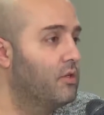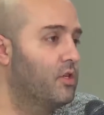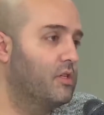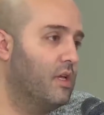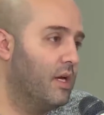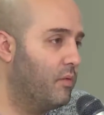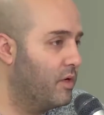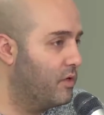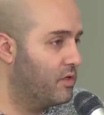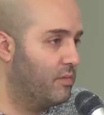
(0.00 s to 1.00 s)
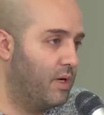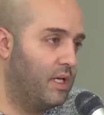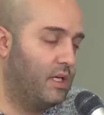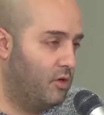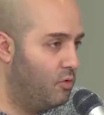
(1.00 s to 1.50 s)
Just like when you're
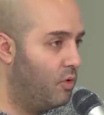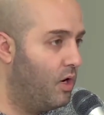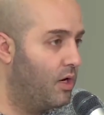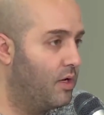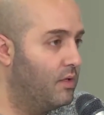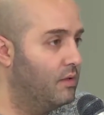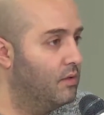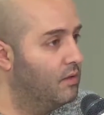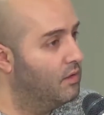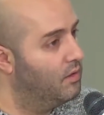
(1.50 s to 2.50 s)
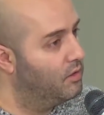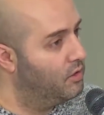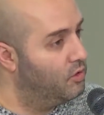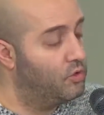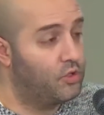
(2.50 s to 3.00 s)
submitting Q1,
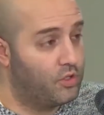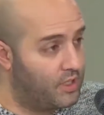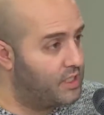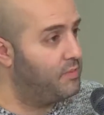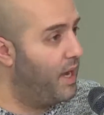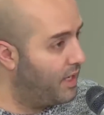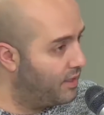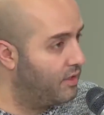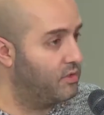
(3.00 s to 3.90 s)
you should expect there's